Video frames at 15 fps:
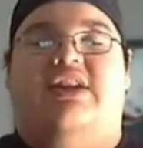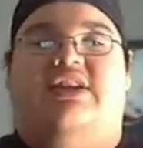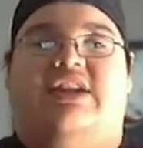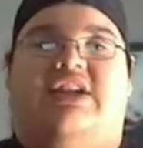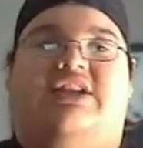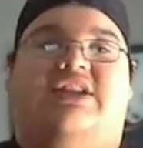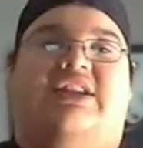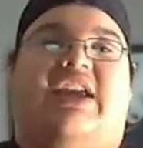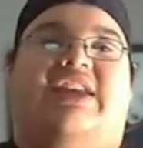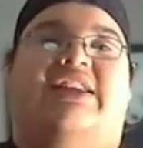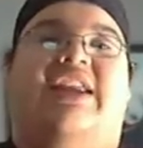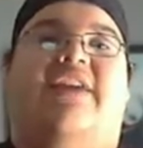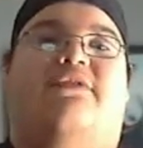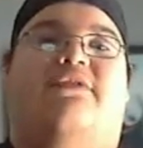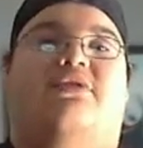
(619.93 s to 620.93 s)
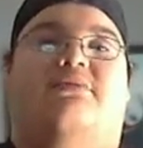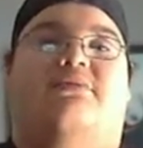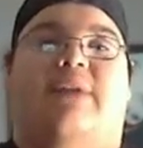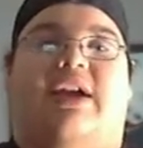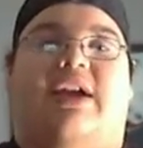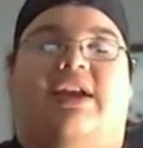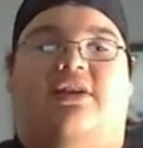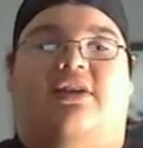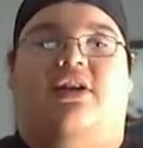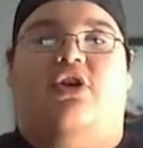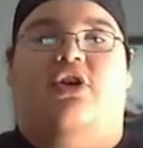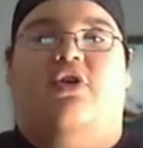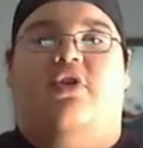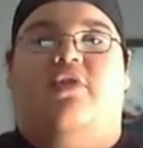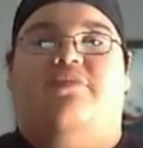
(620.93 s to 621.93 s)
Dixon had never been
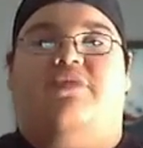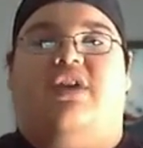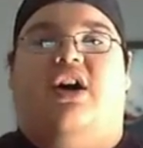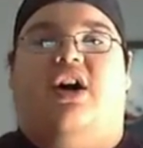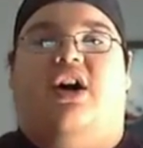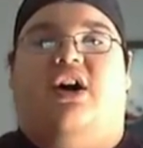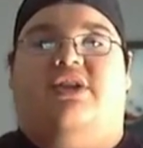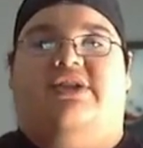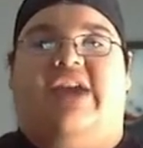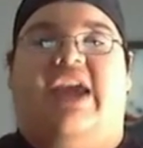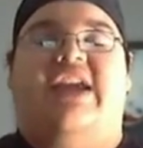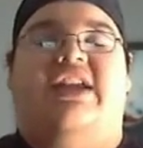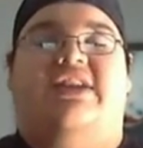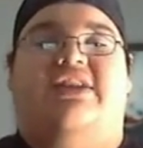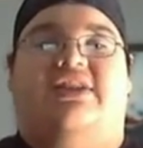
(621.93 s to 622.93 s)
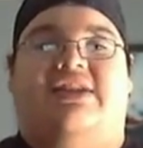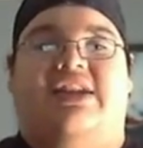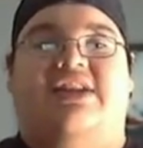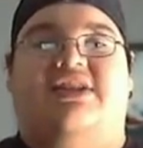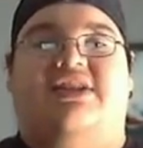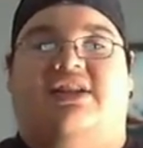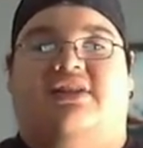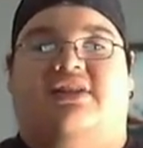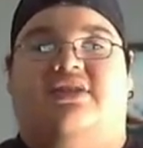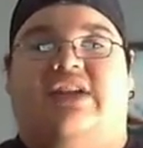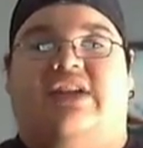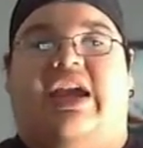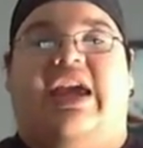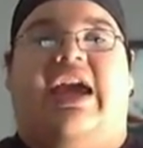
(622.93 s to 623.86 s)
taken the distance.